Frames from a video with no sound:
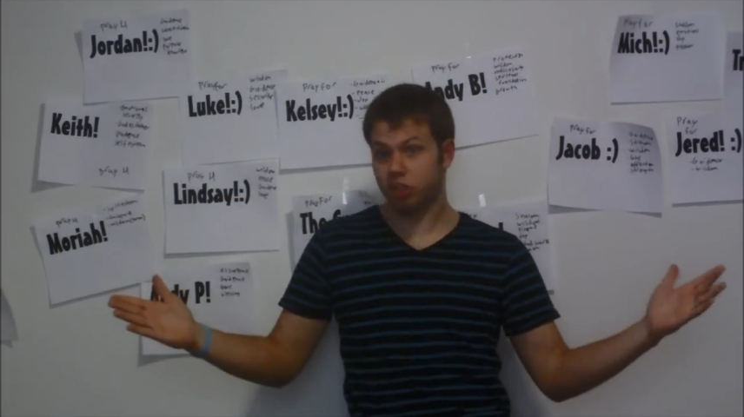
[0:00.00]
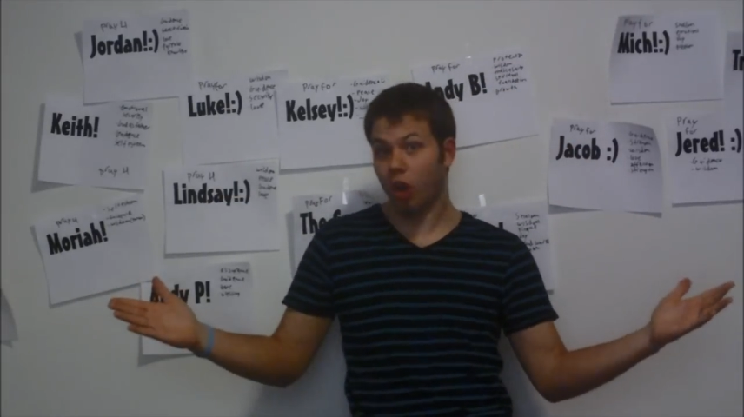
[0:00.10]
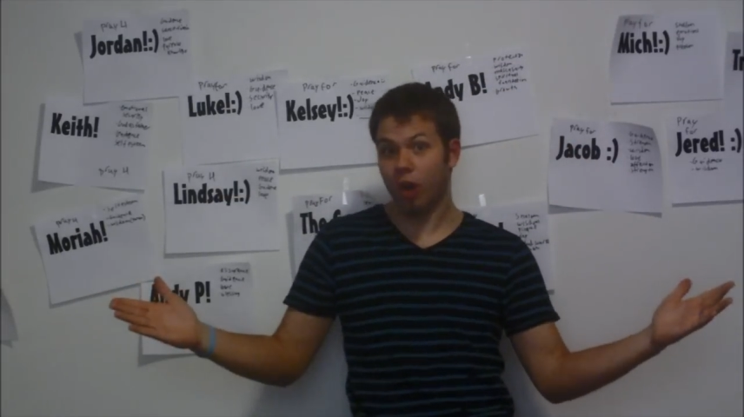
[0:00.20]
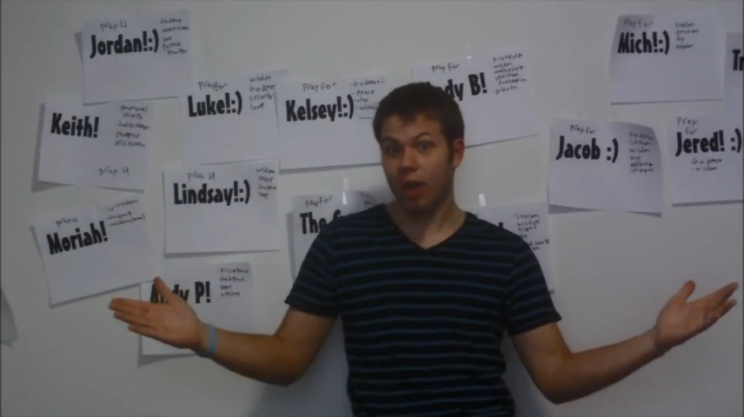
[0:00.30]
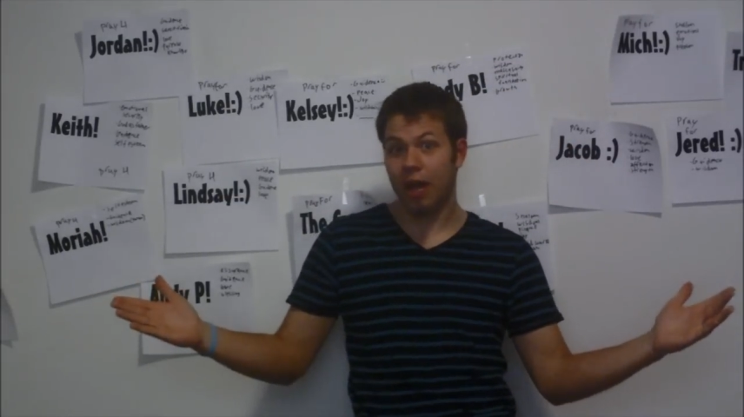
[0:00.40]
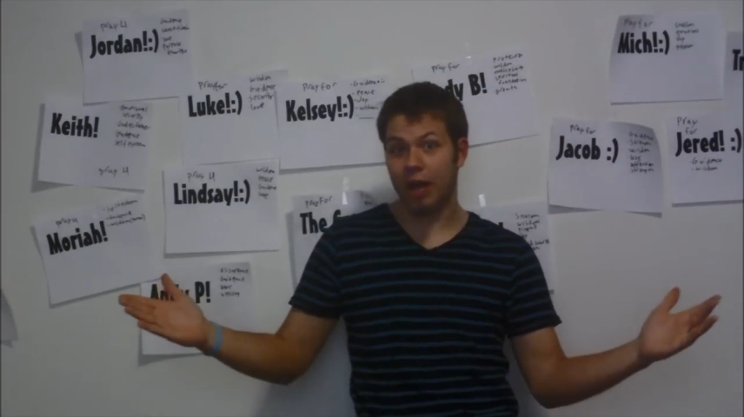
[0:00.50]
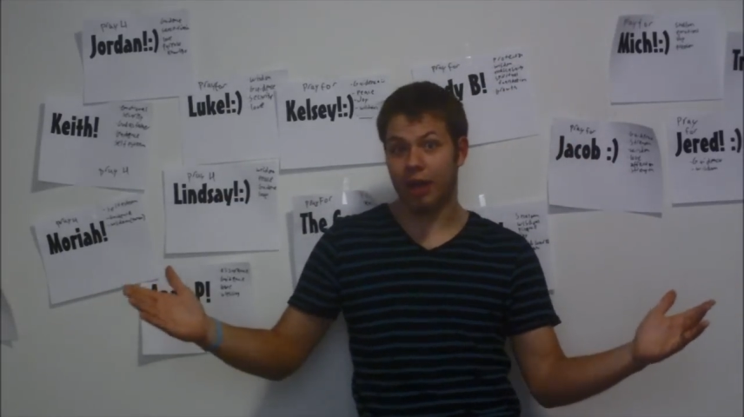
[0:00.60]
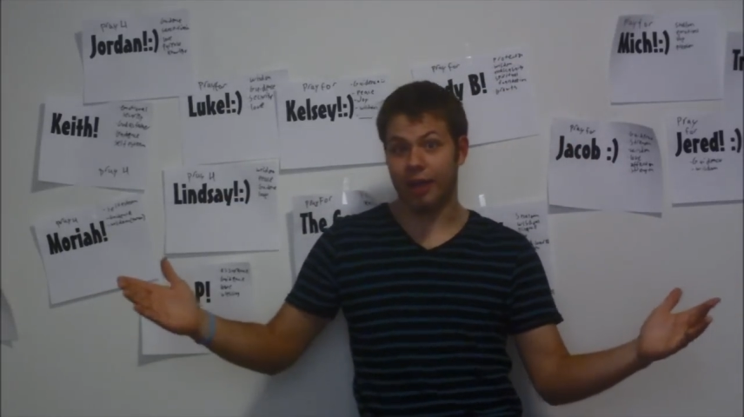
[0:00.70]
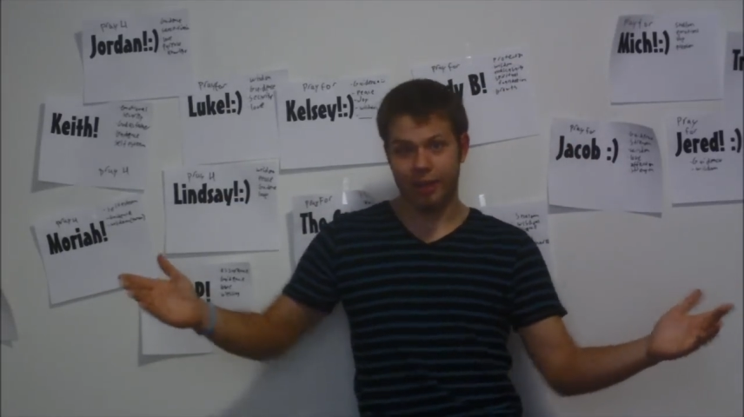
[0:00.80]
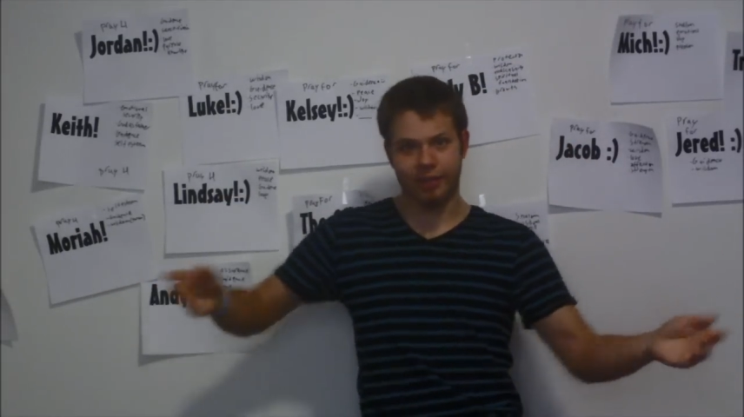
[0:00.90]

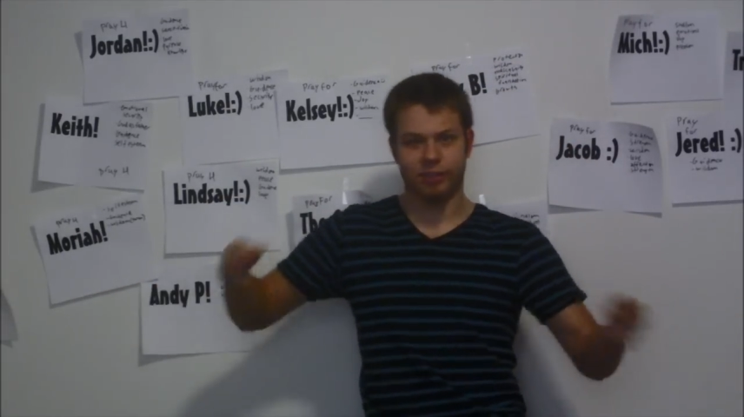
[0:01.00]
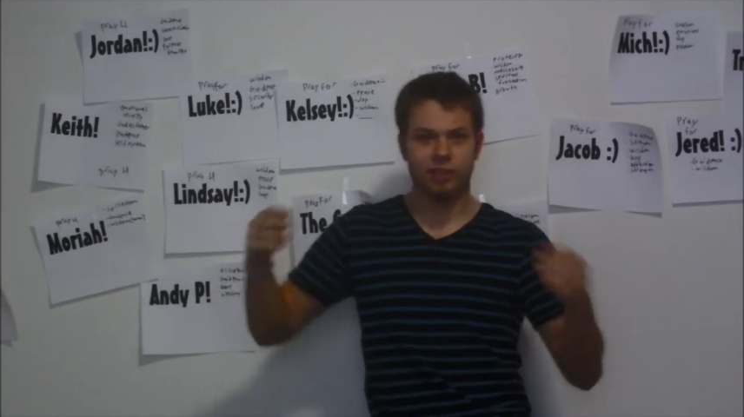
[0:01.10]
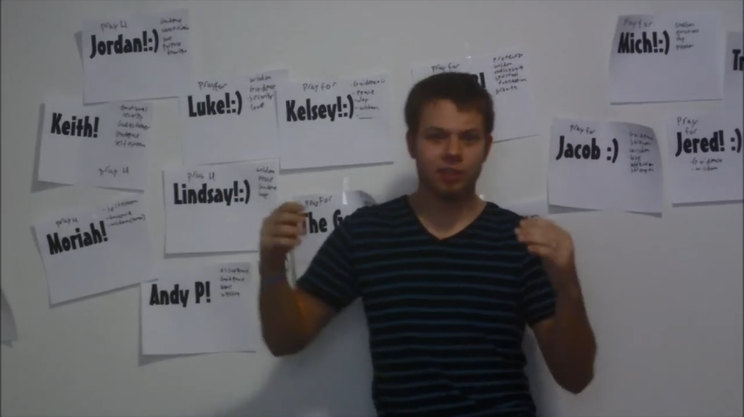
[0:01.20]
Torah